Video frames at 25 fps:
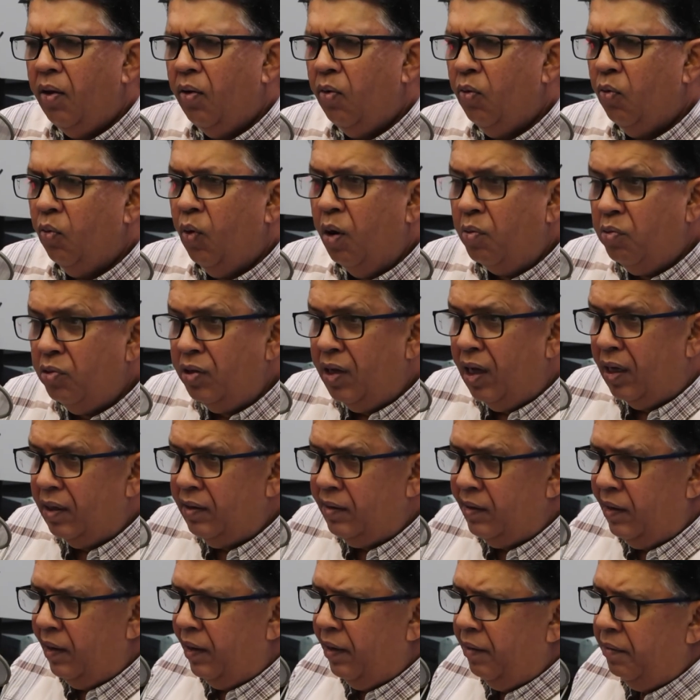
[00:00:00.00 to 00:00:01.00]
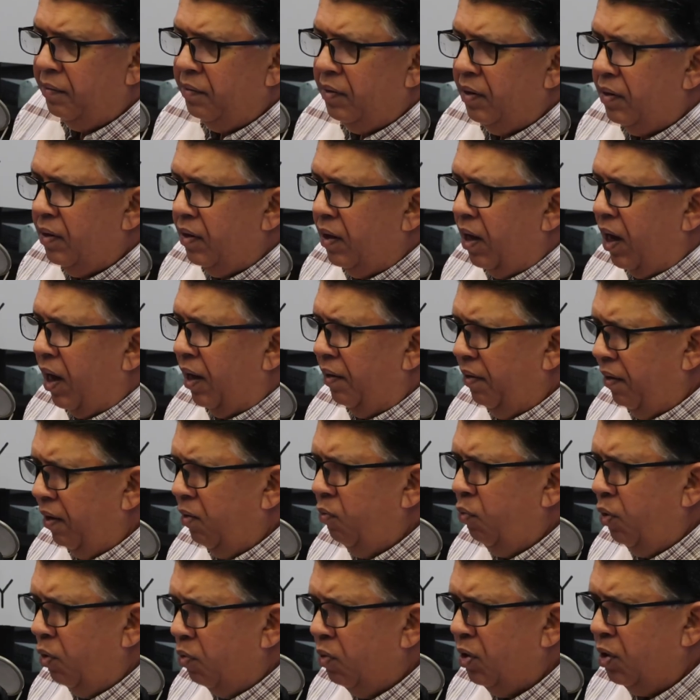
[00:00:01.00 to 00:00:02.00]
What would I say? I
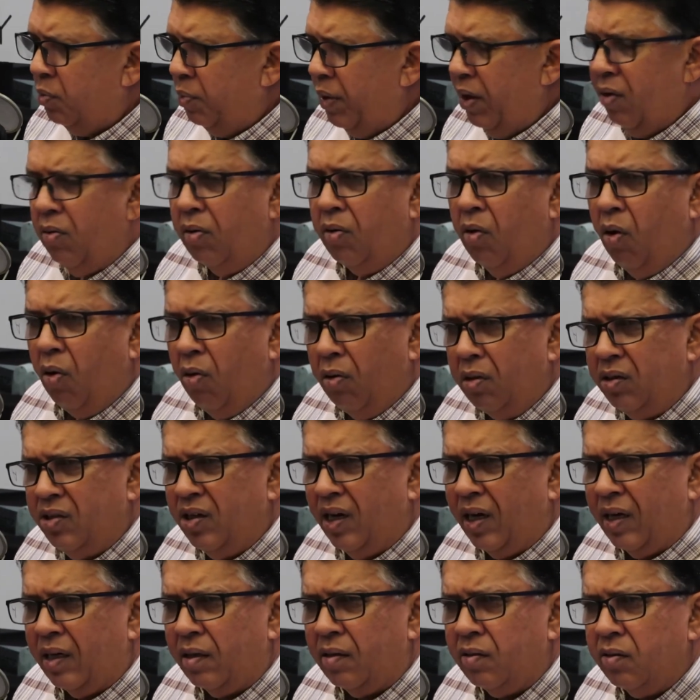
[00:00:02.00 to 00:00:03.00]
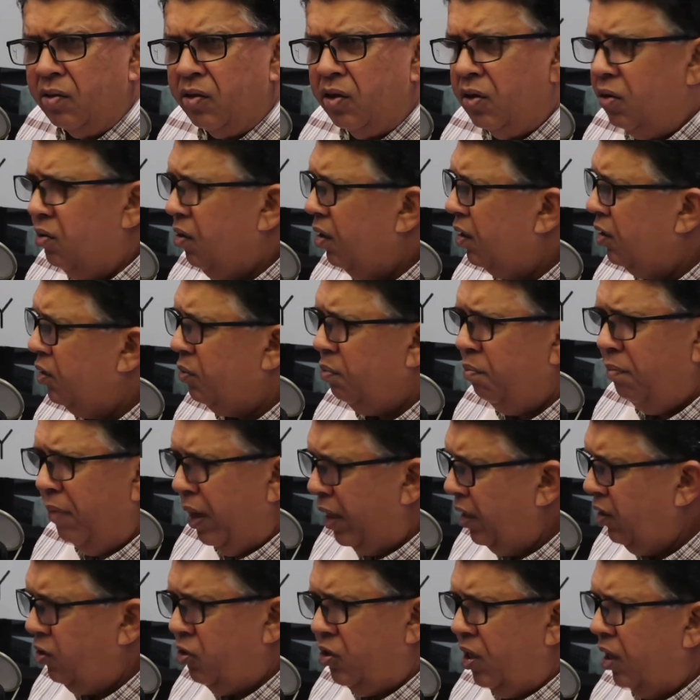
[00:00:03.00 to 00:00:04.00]
think we want to be on all channels, as
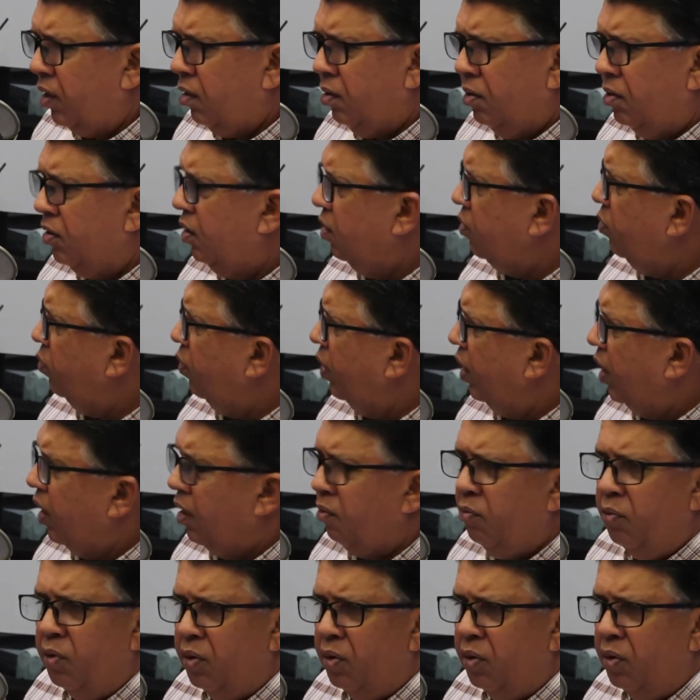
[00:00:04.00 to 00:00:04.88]
many channels as we can.